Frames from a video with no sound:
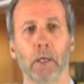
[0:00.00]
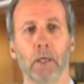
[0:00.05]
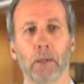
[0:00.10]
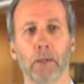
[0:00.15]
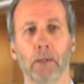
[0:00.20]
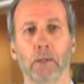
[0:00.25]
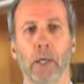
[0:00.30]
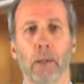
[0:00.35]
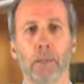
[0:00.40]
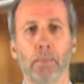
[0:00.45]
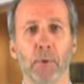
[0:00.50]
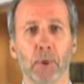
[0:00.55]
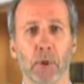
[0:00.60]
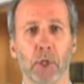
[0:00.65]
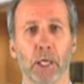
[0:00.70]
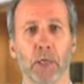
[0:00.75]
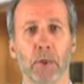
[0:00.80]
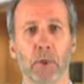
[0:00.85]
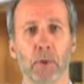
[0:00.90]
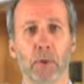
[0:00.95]
some
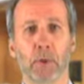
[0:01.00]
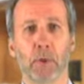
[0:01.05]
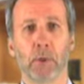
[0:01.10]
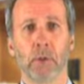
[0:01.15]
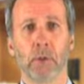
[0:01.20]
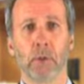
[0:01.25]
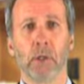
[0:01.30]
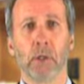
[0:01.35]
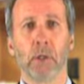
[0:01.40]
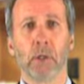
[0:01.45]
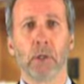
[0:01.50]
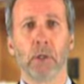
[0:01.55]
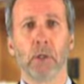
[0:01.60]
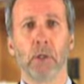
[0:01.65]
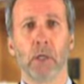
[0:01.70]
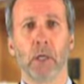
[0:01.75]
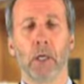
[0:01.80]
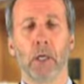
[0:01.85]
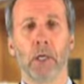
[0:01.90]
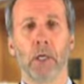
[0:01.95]
potential
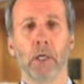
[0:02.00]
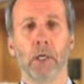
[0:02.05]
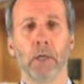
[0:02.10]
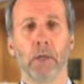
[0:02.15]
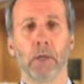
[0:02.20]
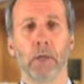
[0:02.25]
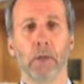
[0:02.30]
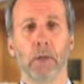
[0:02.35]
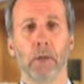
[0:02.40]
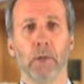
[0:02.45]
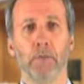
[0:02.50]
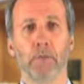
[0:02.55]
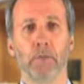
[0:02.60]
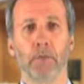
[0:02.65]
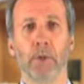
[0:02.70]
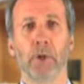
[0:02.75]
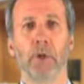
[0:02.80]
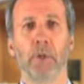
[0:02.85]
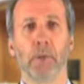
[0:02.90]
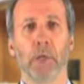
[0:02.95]

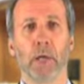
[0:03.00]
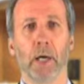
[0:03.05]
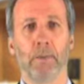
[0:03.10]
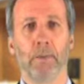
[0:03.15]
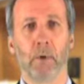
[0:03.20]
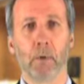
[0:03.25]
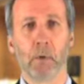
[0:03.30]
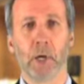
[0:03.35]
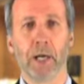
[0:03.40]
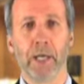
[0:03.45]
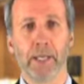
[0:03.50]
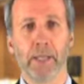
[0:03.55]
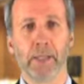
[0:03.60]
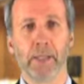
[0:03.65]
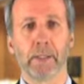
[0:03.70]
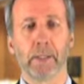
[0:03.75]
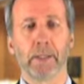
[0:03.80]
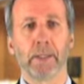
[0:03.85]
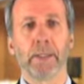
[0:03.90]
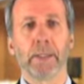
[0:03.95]
infringement of a right,